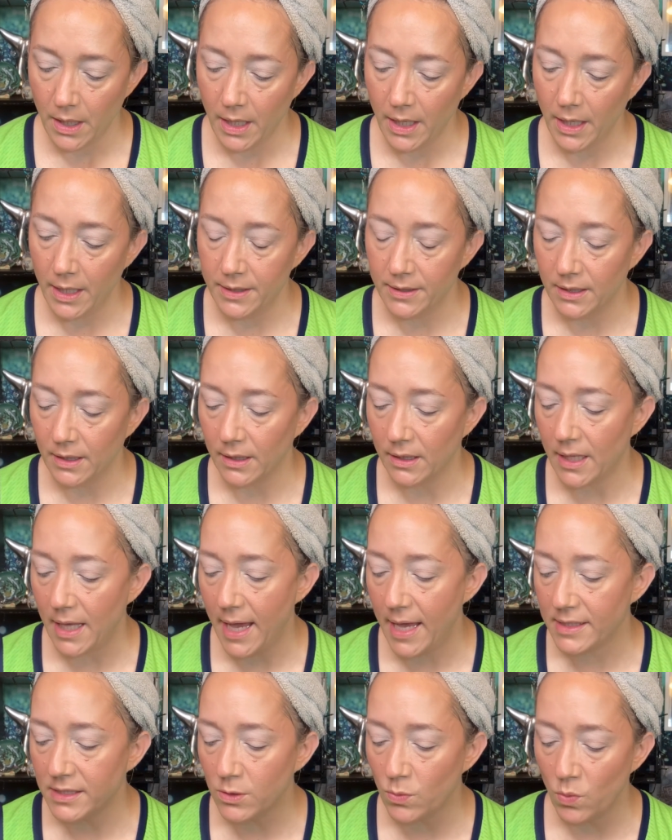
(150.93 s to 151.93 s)
And the
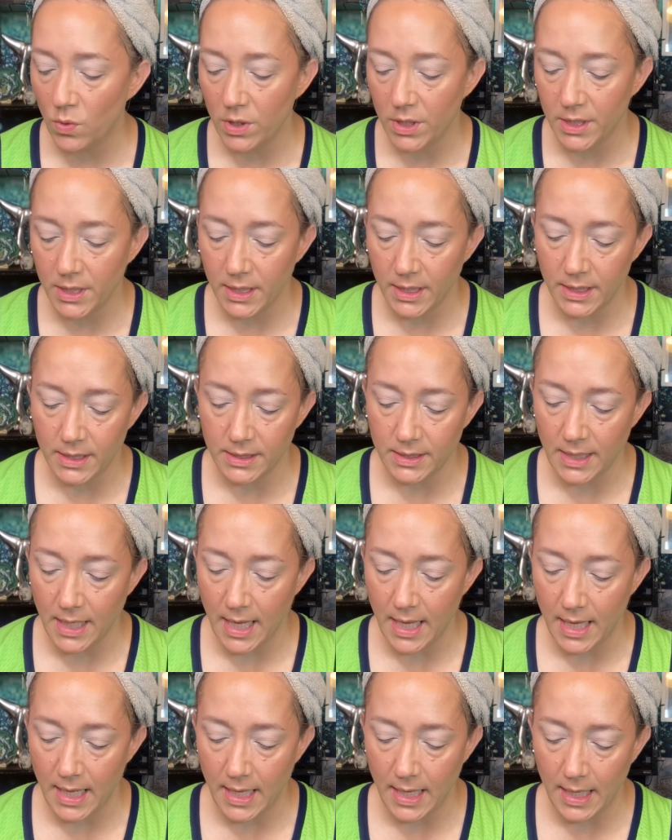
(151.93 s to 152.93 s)
last one is
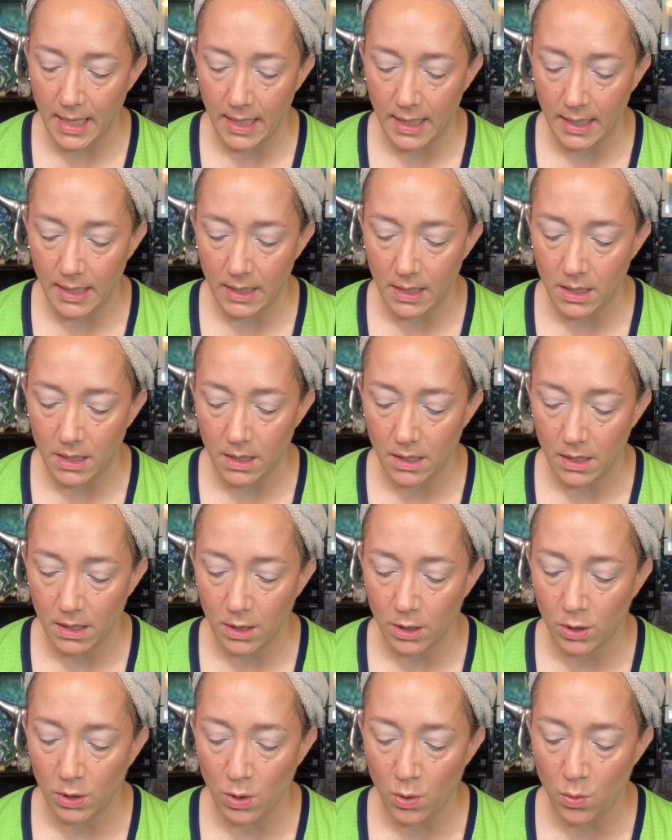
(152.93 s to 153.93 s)
a
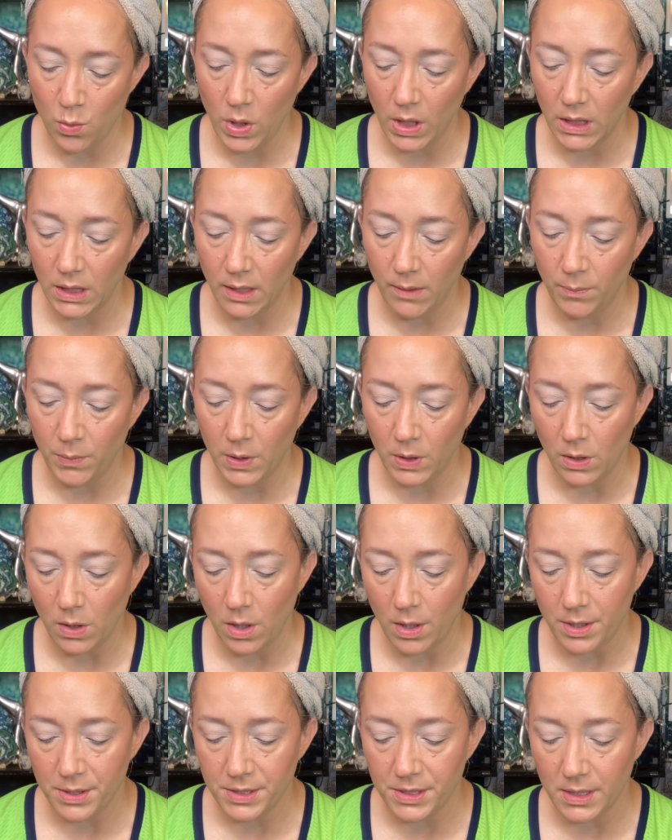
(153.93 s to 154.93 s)
Glow Lip
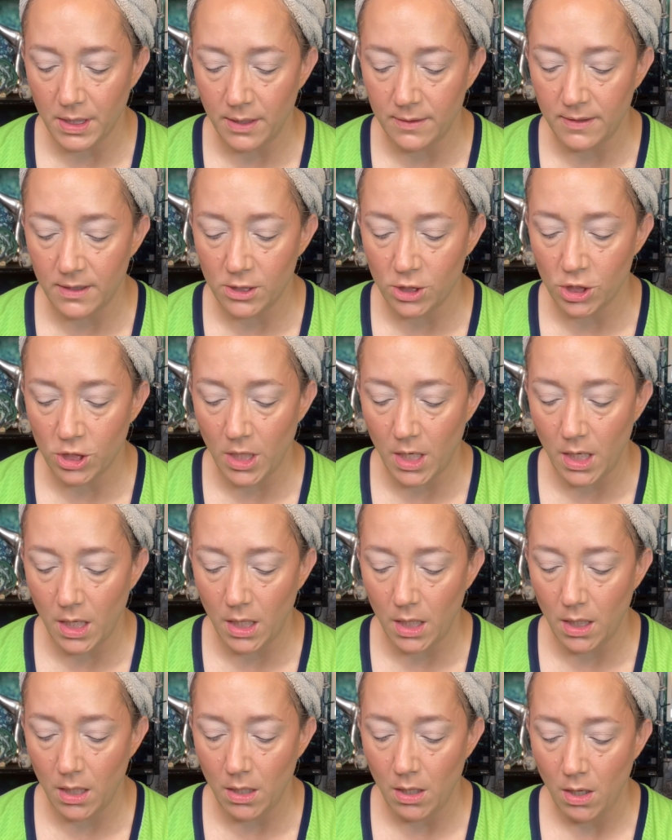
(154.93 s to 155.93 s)
Gloss in the
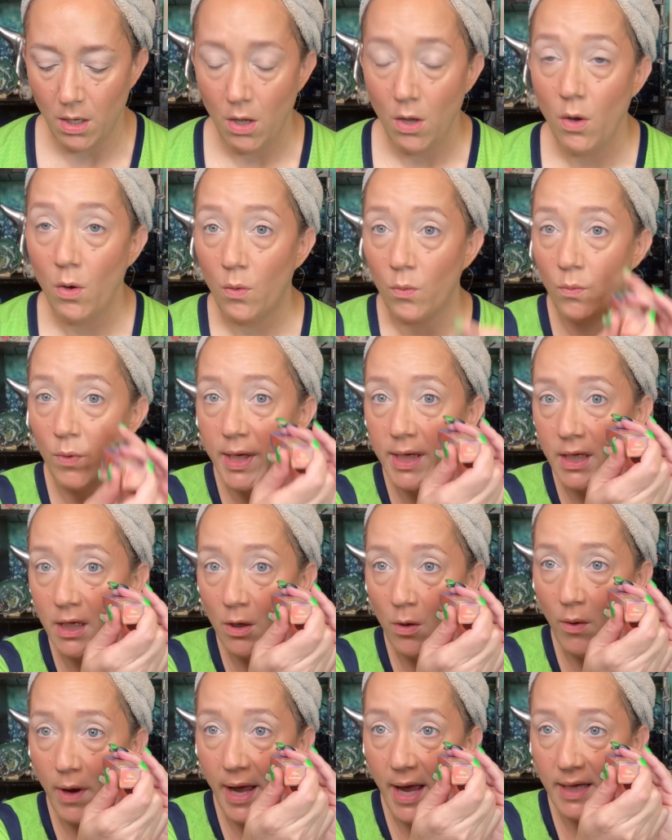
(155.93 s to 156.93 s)
shade
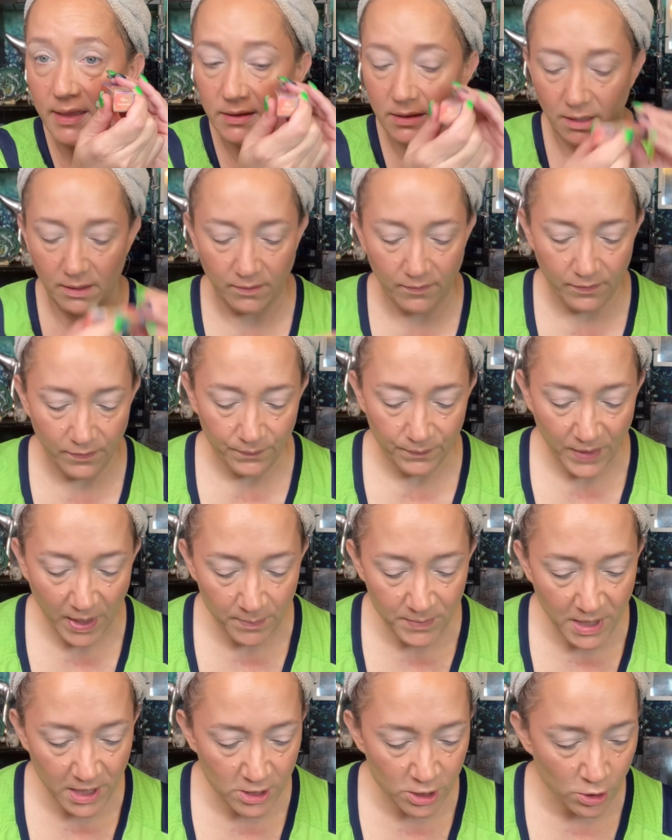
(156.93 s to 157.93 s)
Radioactive. I'm
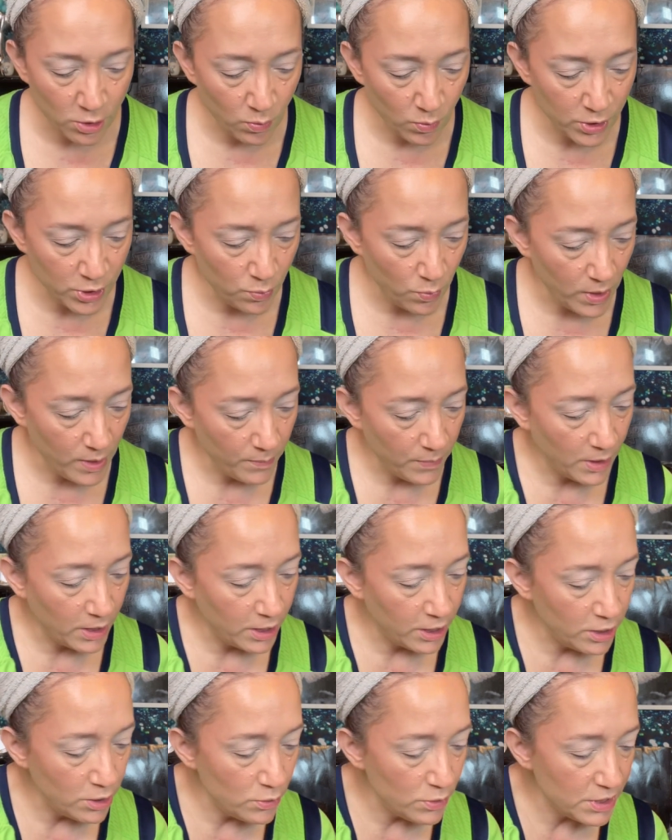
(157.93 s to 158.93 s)
not sure which one I'm going
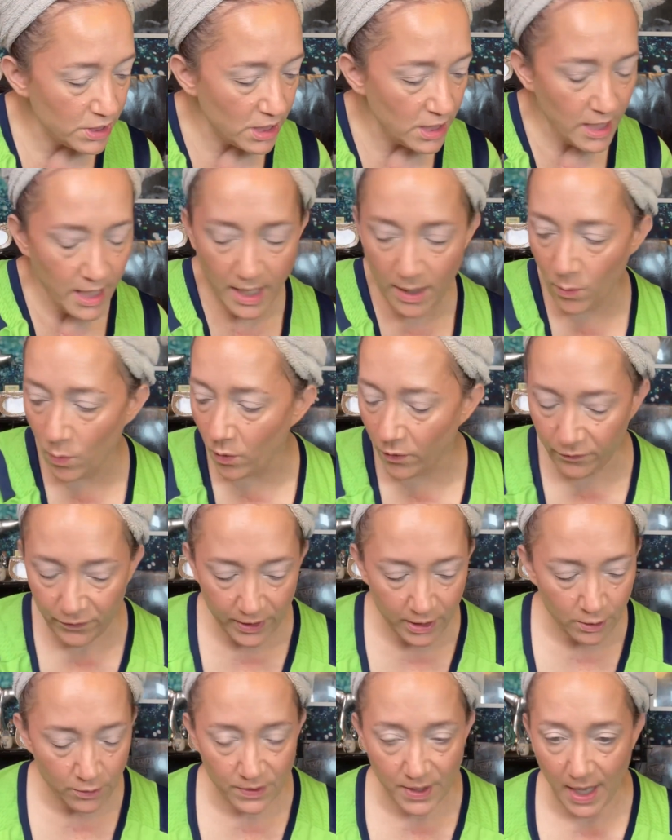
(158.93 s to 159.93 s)
to use today. We'll
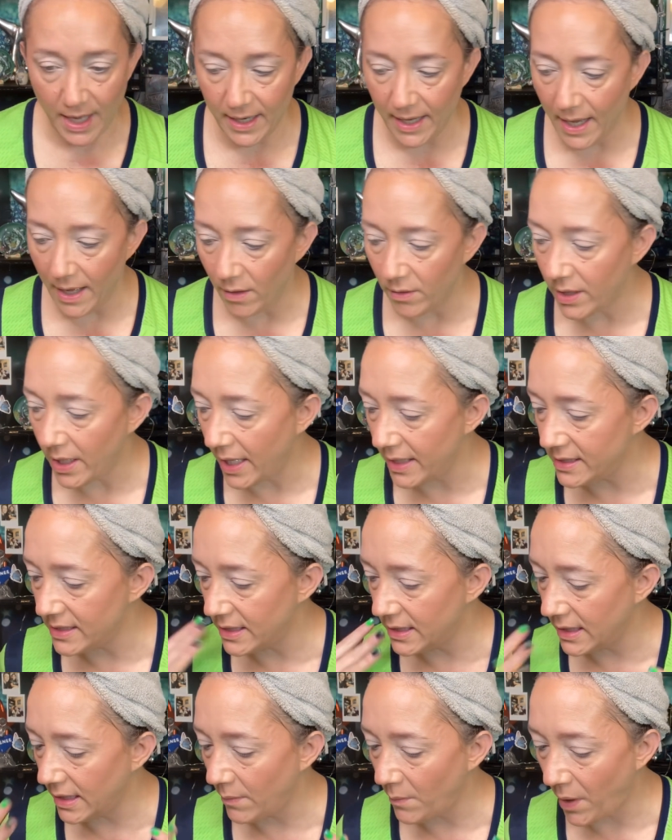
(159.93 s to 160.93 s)
figure that out. I
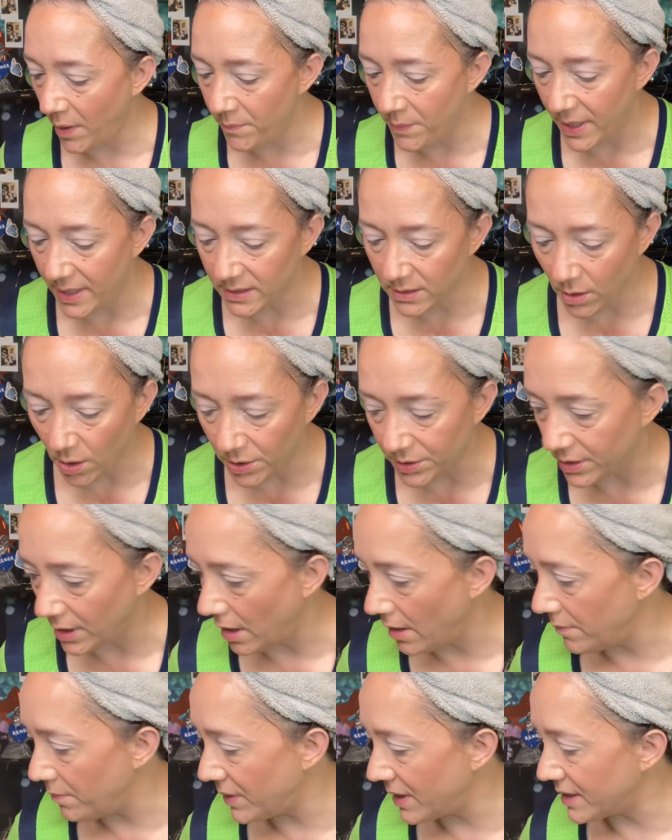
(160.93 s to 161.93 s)
did get my base all
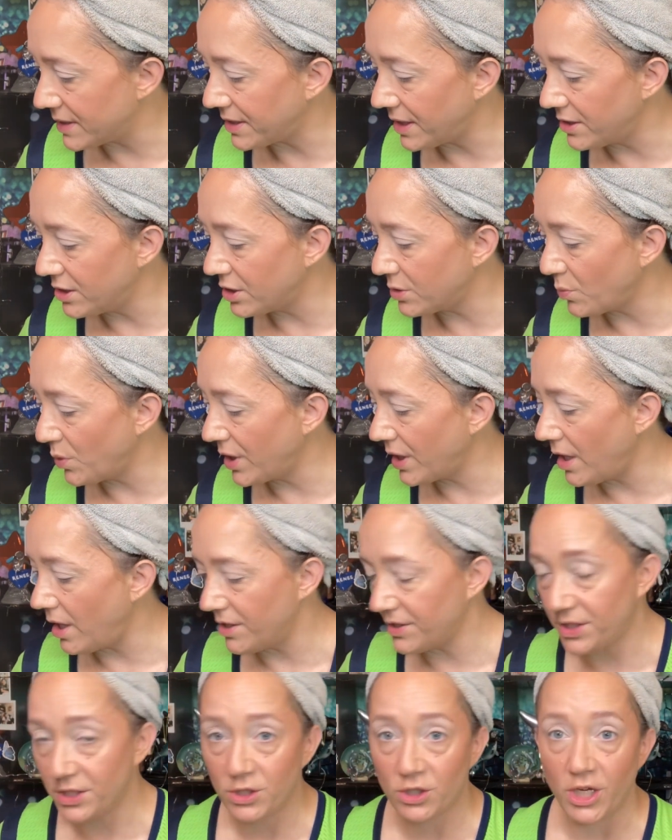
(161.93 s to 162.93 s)
done because I just want to
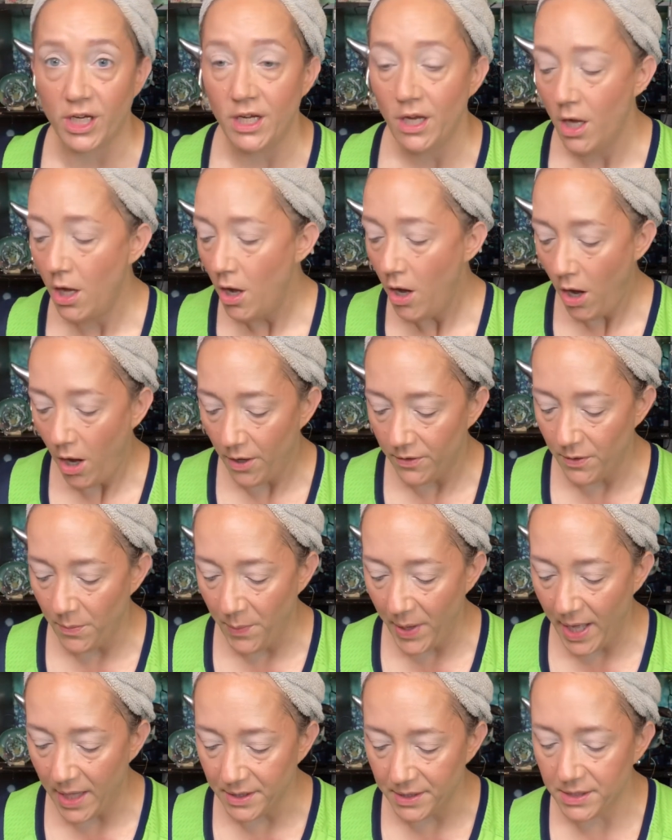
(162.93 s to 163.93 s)
concentrate on the
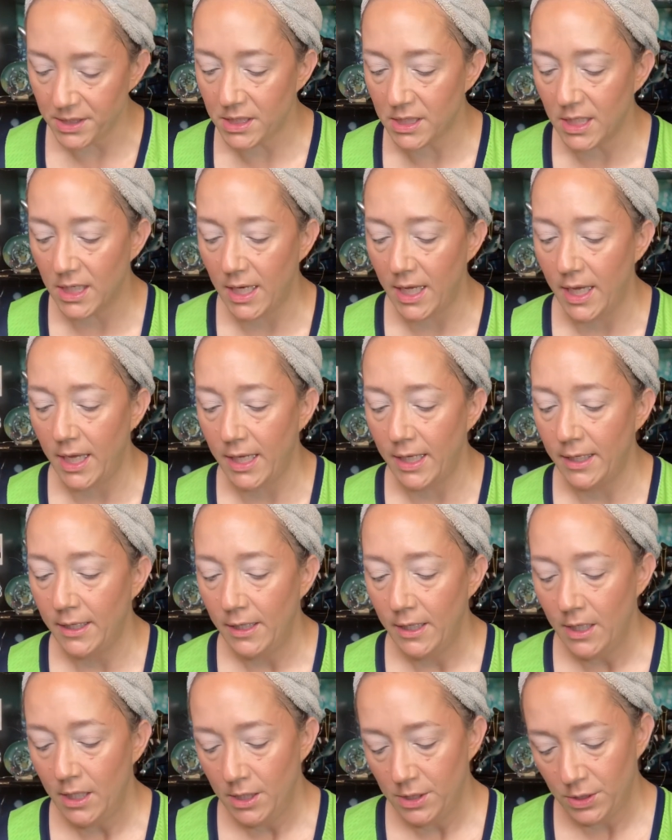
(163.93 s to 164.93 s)
palettes today.
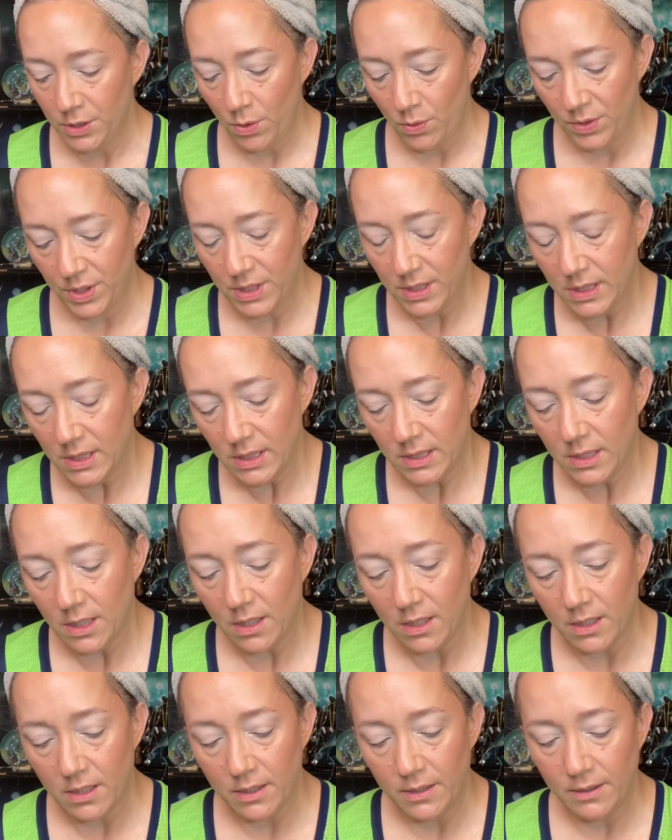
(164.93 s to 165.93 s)
So this is
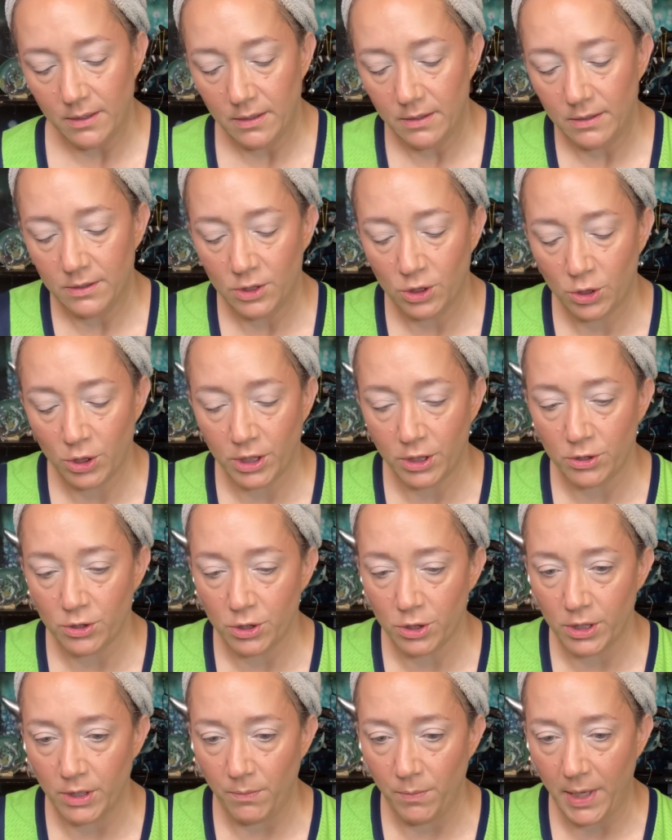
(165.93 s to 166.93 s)
the Trick or
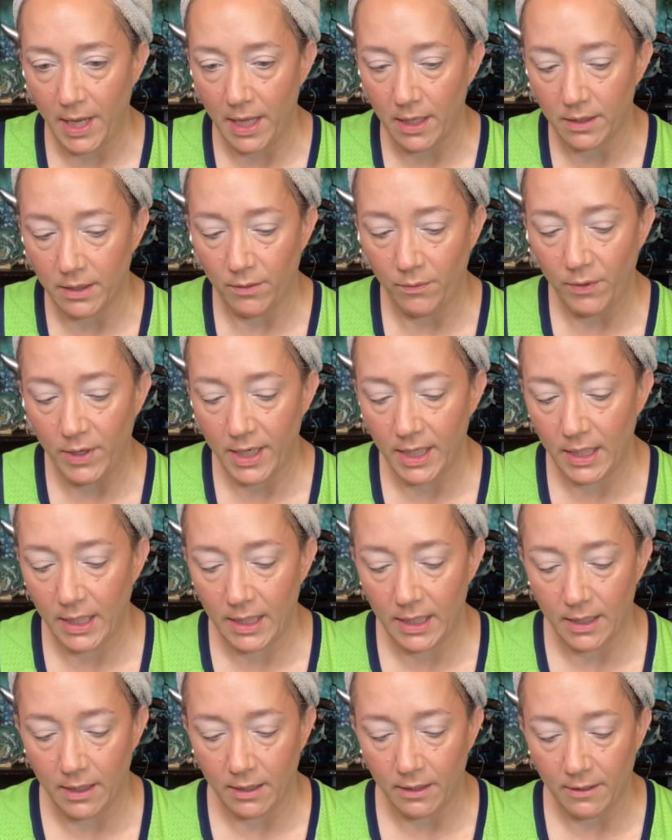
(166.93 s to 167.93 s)
Treat palette right
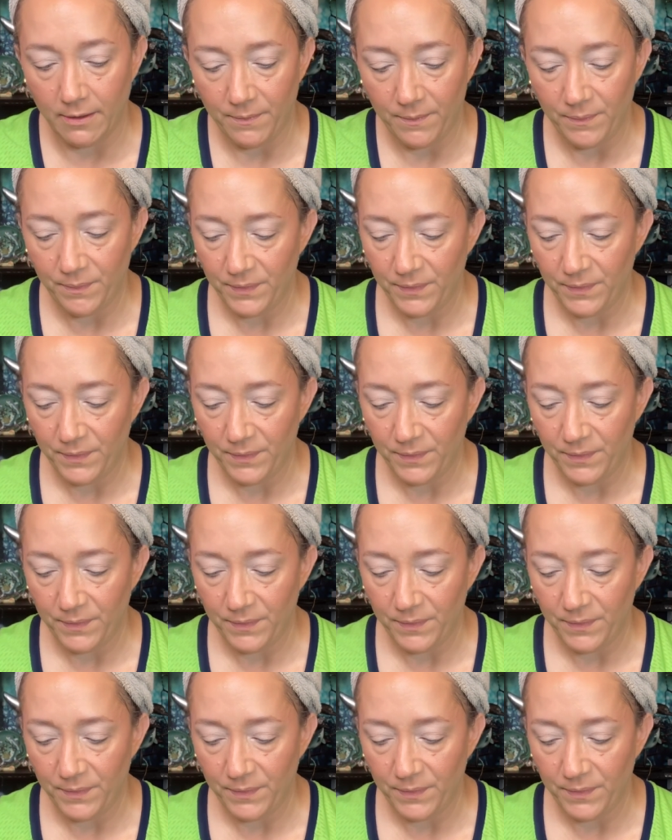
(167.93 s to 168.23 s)
here.